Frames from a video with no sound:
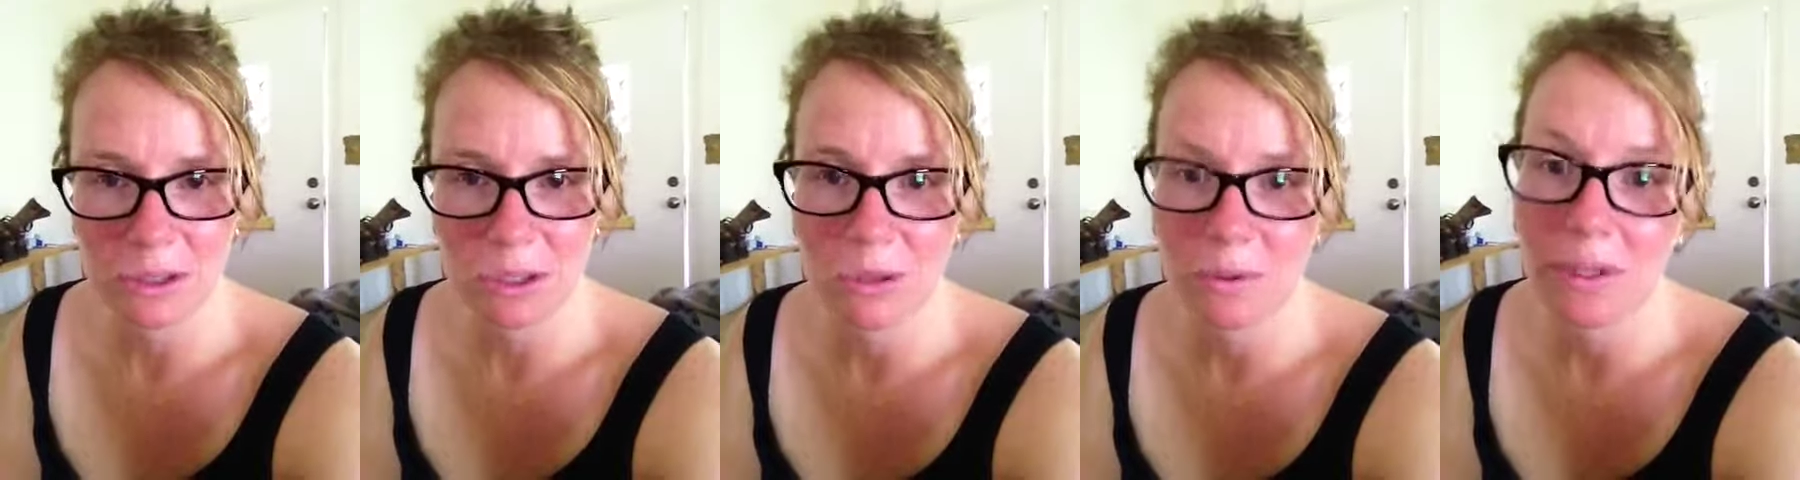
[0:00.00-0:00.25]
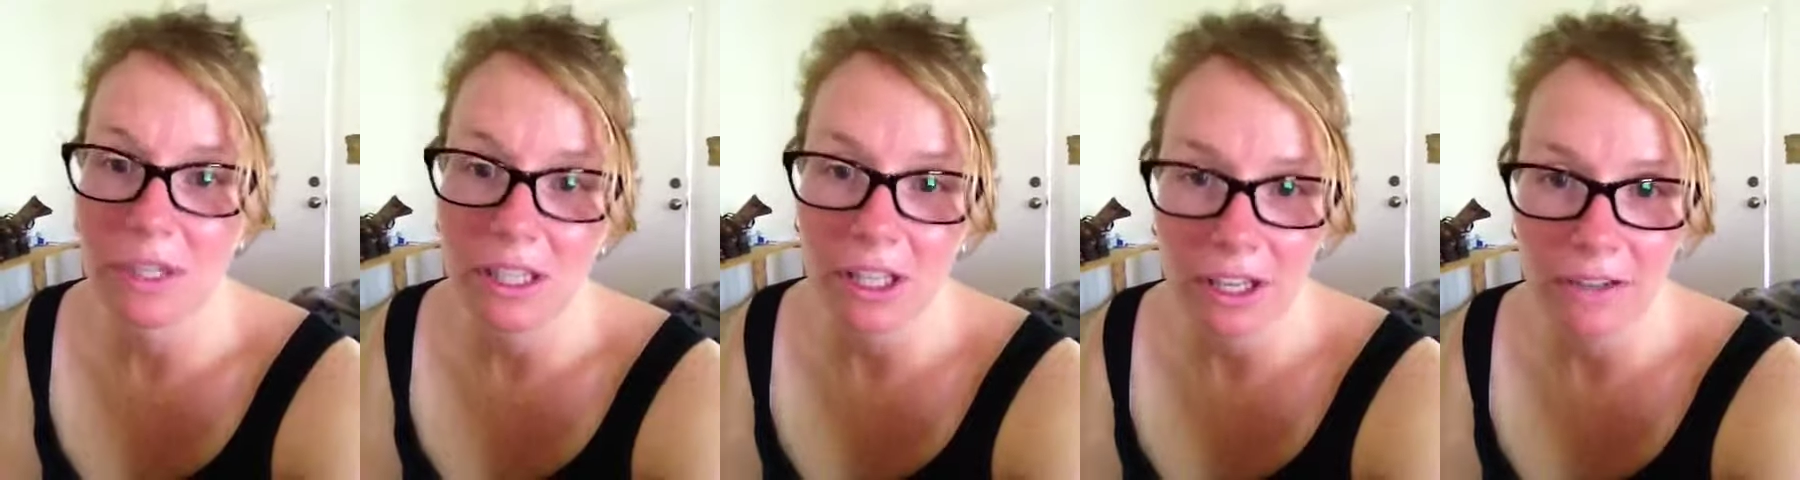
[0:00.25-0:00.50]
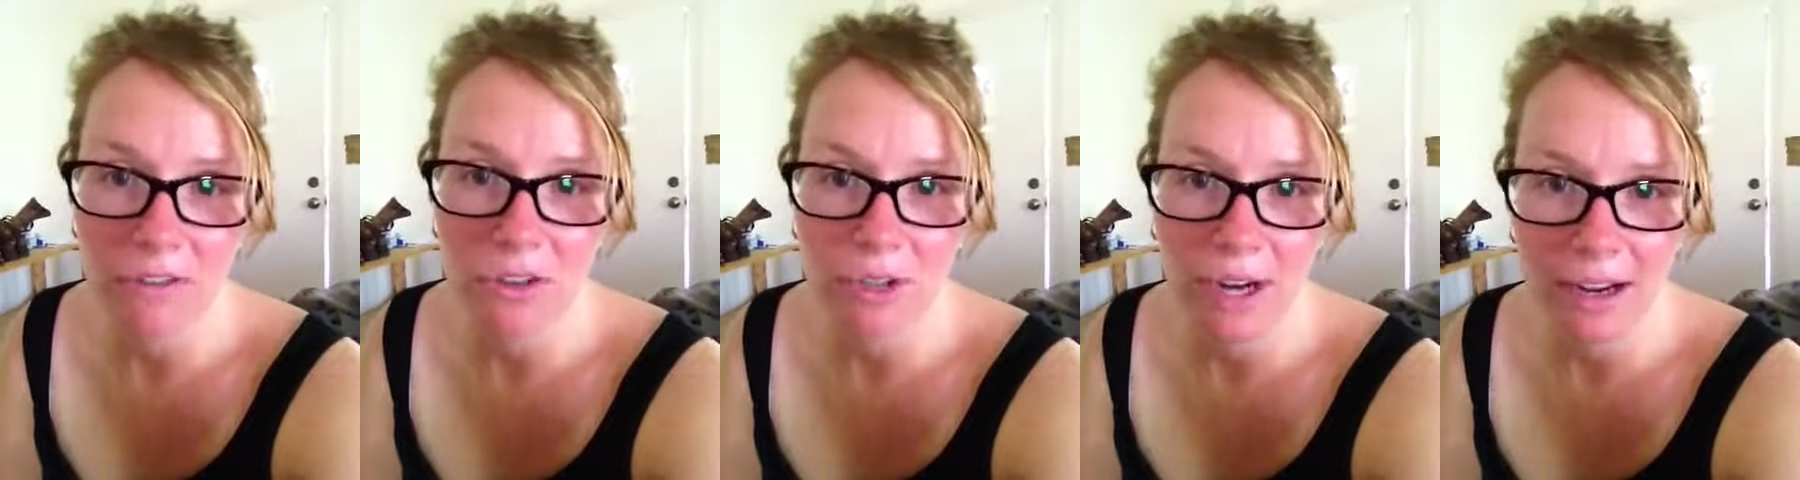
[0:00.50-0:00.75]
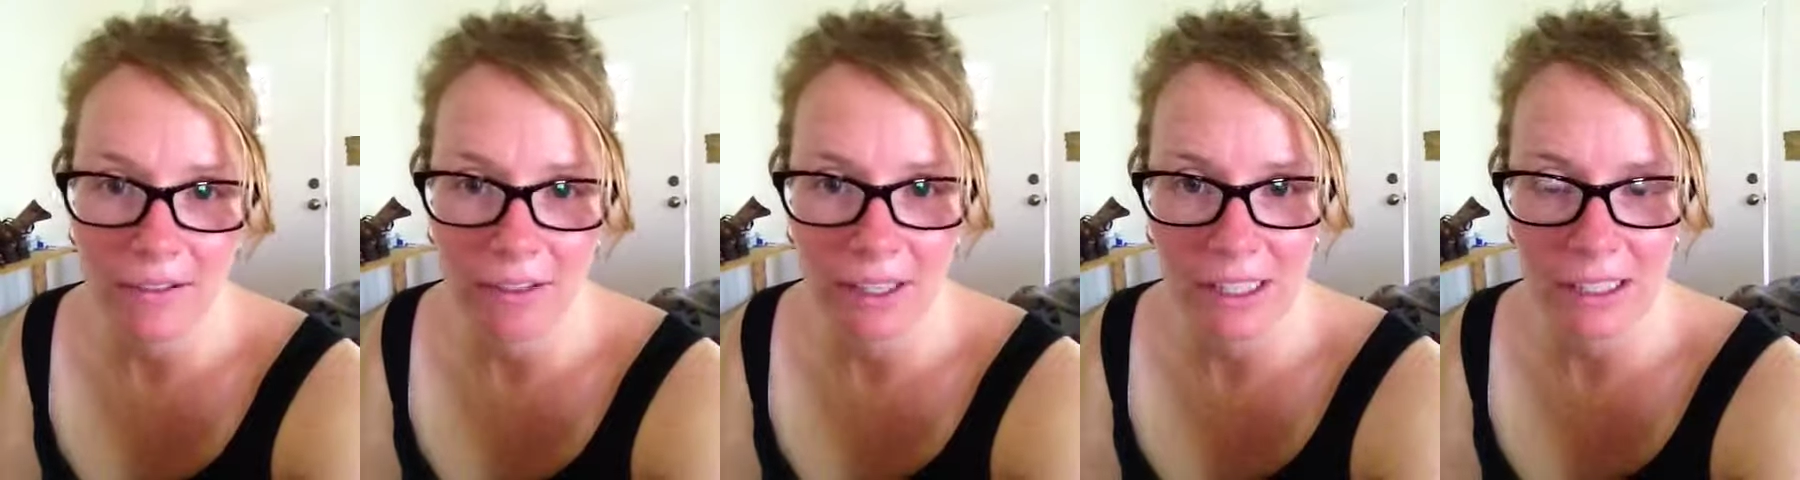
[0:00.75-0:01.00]
doing a lot of
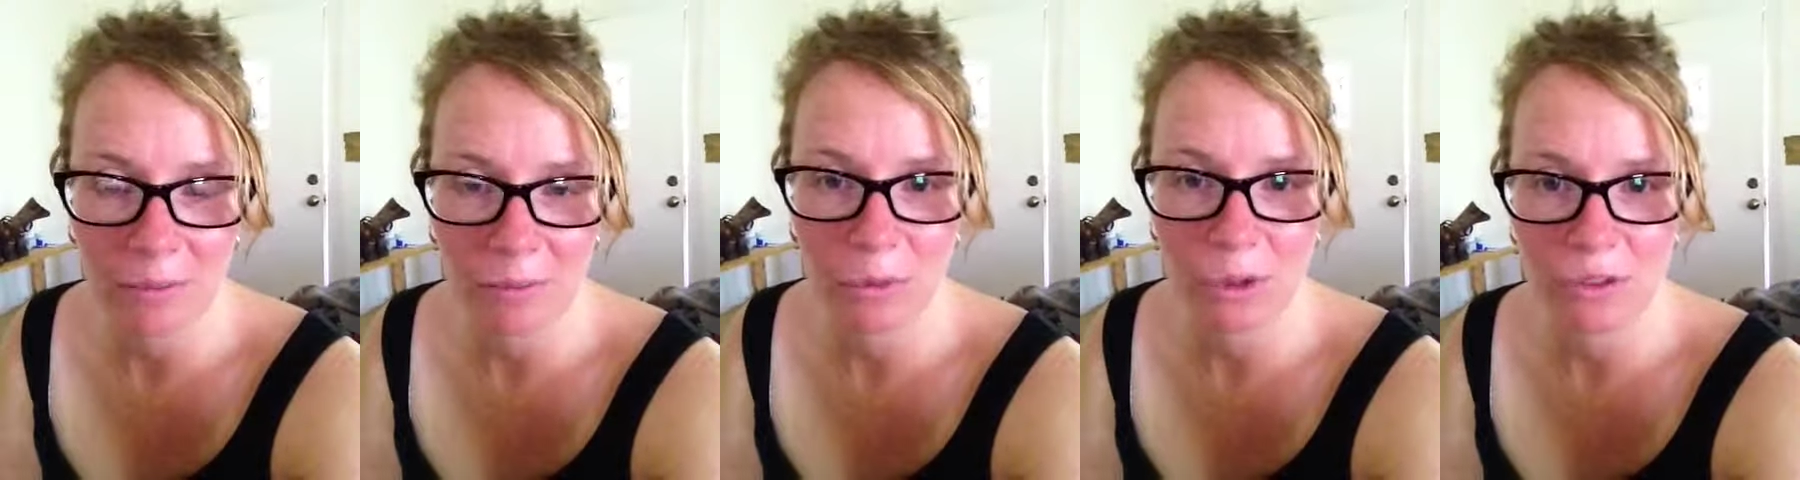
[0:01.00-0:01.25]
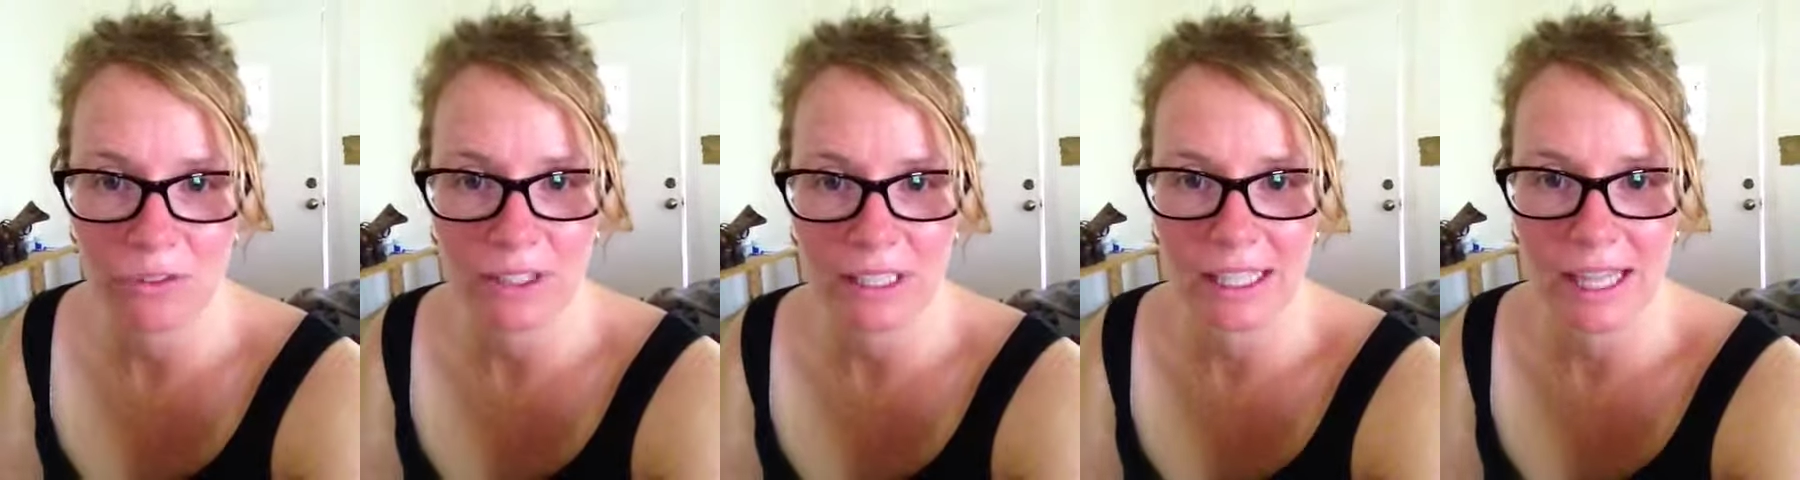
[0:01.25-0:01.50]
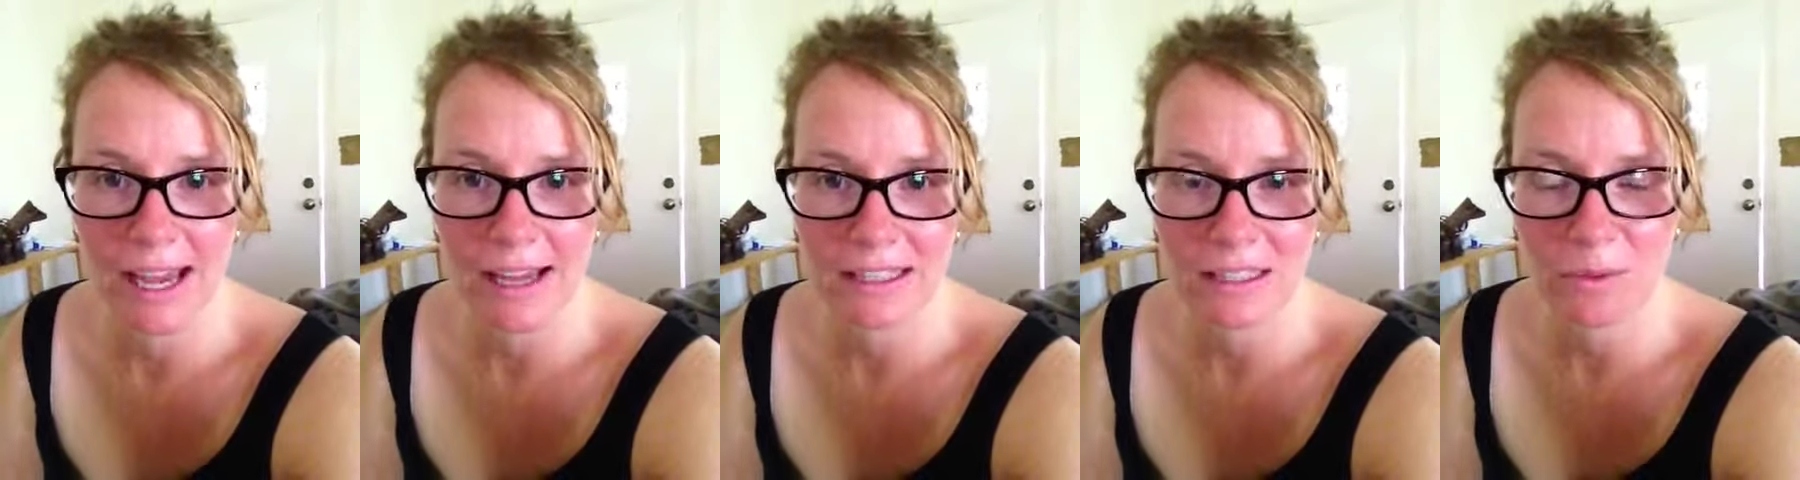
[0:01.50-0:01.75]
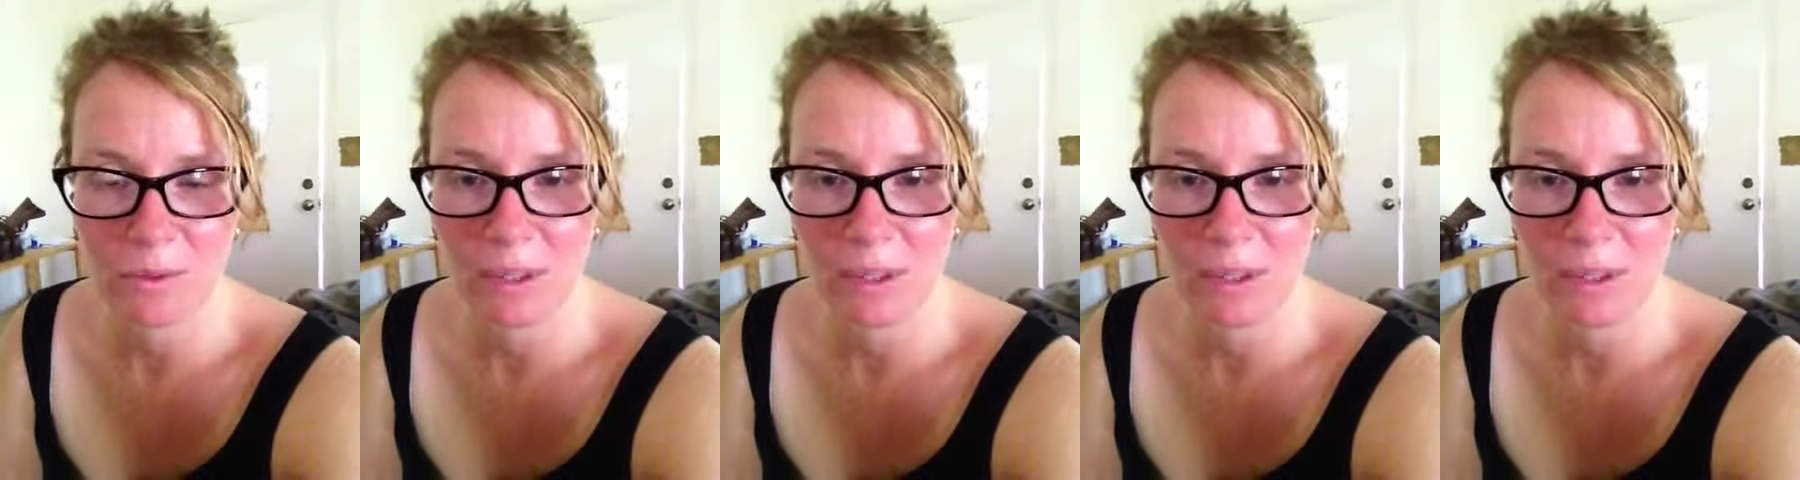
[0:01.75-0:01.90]
traveling and moving last